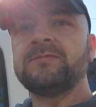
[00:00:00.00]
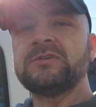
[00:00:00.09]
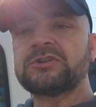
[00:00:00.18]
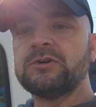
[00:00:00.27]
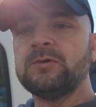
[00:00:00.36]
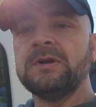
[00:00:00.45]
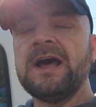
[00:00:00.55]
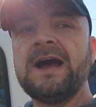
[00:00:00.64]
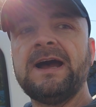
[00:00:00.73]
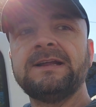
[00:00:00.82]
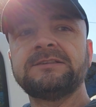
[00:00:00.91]
sewer
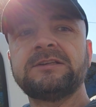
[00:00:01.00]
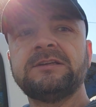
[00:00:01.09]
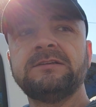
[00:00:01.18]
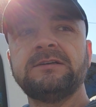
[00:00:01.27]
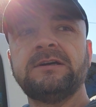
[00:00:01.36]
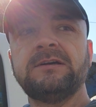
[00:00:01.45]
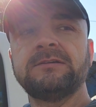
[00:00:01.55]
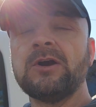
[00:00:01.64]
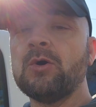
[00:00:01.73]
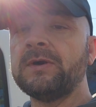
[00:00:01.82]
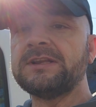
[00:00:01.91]
lines,
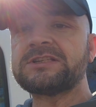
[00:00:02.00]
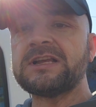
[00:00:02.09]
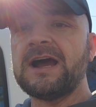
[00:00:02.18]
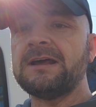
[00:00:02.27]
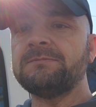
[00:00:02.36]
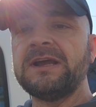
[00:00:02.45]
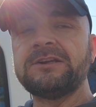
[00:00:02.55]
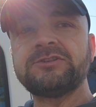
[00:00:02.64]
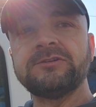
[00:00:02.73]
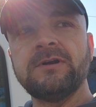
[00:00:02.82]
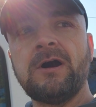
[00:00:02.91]
going inside,
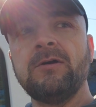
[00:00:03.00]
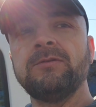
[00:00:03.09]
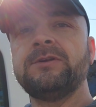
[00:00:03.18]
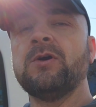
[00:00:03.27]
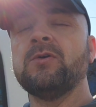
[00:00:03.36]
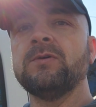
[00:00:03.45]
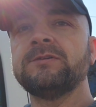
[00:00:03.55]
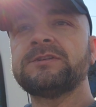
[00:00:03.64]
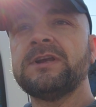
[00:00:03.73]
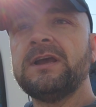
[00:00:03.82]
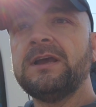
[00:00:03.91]
making sure all the
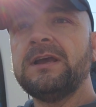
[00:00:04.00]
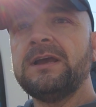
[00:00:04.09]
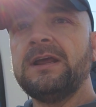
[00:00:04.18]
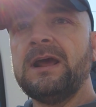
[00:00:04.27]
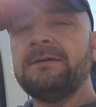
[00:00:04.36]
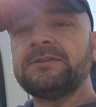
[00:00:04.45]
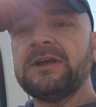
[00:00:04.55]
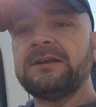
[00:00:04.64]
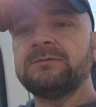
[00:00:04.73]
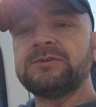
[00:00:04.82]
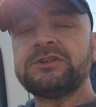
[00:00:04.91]
doors and
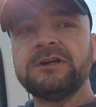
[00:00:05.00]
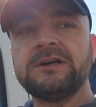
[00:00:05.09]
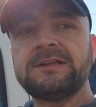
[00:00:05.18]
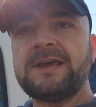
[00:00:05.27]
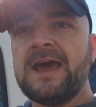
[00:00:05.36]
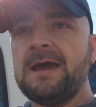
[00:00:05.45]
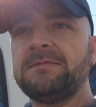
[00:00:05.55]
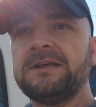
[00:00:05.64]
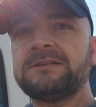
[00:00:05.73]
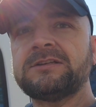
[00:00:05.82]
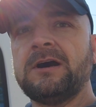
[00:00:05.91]
everything was shut,
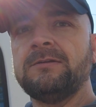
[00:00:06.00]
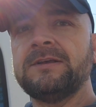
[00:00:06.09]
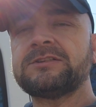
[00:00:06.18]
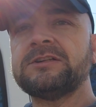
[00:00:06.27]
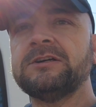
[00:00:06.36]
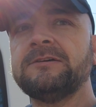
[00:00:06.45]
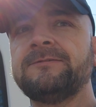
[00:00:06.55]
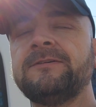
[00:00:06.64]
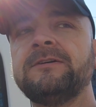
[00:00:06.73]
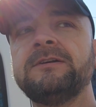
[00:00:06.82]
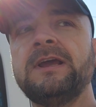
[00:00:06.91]
cabinets, all that stuff,
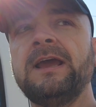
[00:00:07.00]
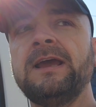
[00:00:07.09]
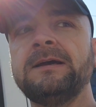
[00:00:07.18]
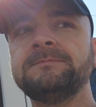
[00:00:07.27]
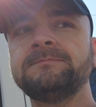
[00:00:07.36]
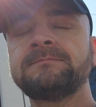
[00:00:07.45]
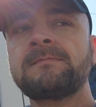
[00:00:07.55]
and